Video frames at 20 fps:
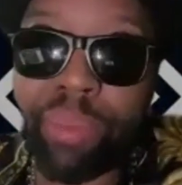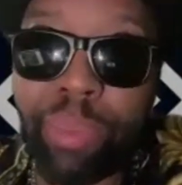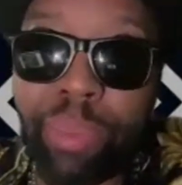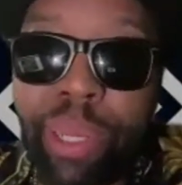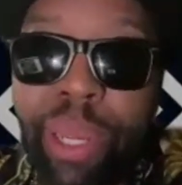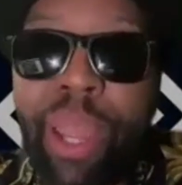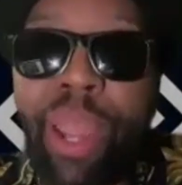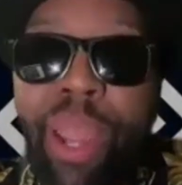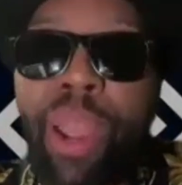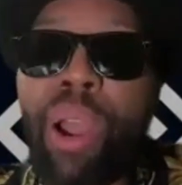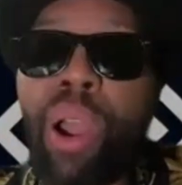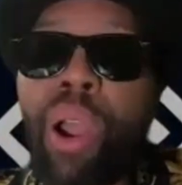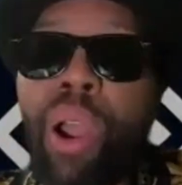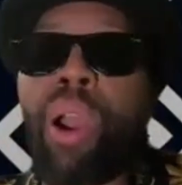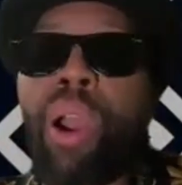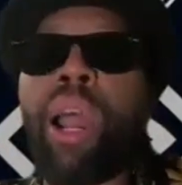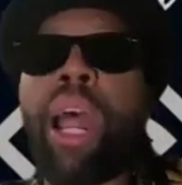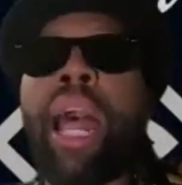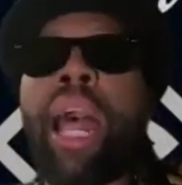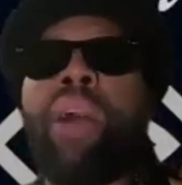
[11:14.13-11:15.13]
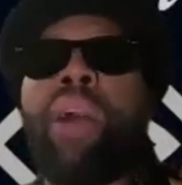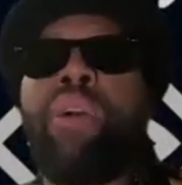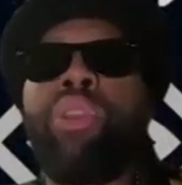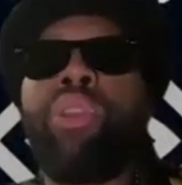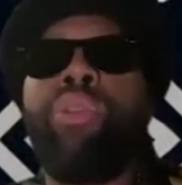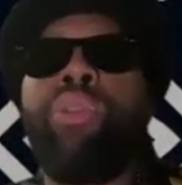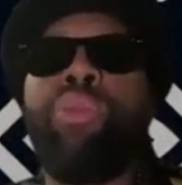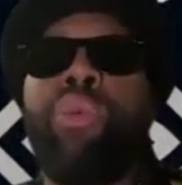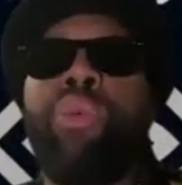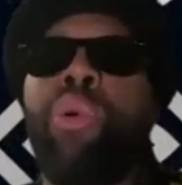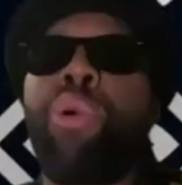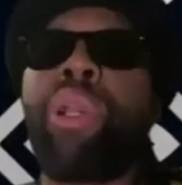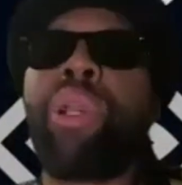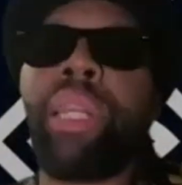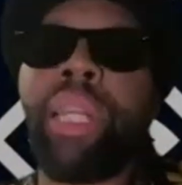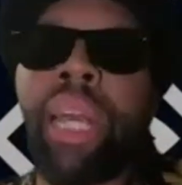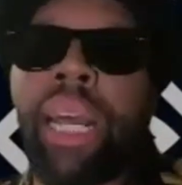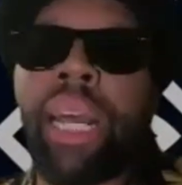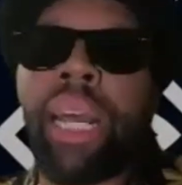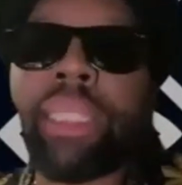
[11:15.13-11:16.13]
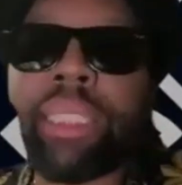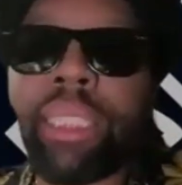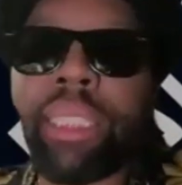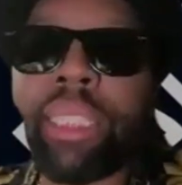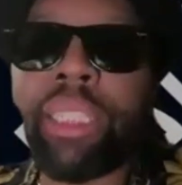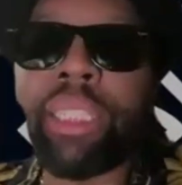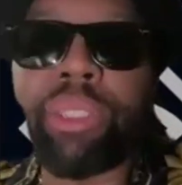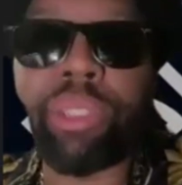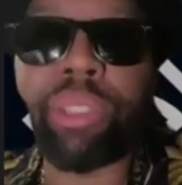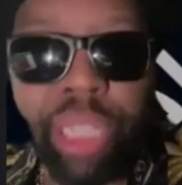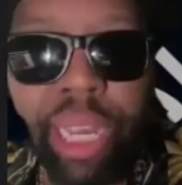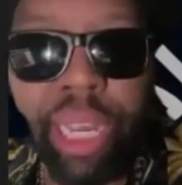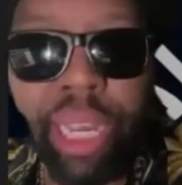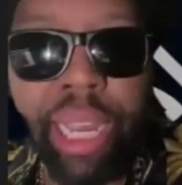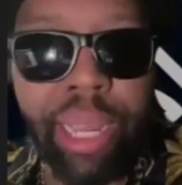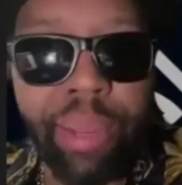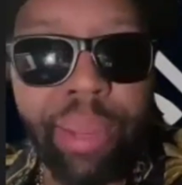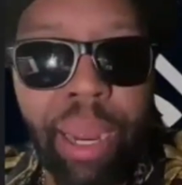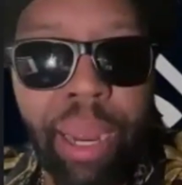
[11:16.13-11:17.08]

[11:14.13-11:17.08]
but uh, how are you organizing your time?